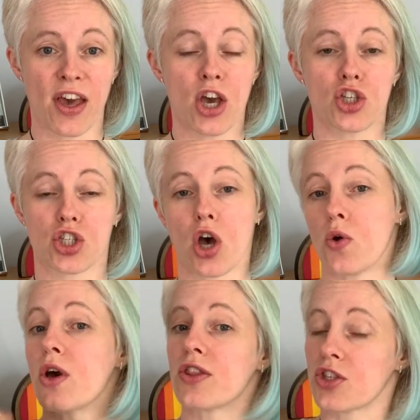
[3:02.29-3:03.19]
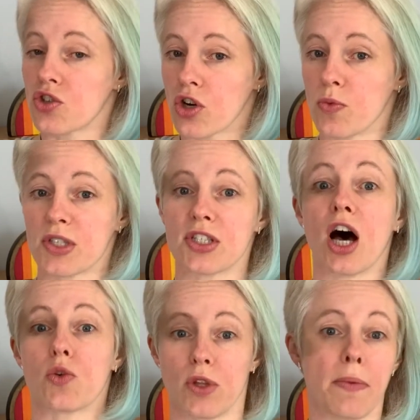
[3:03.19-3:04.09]
So the story would
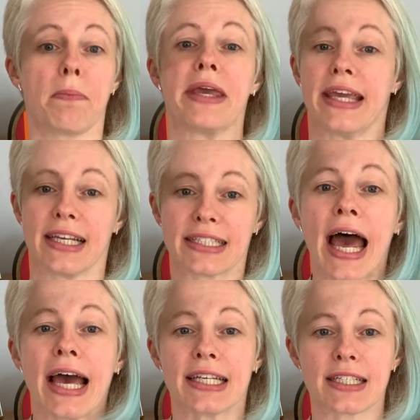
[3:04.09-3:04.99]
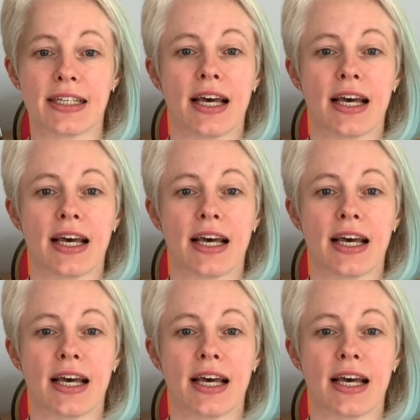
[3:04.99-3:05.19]
start with him being dead.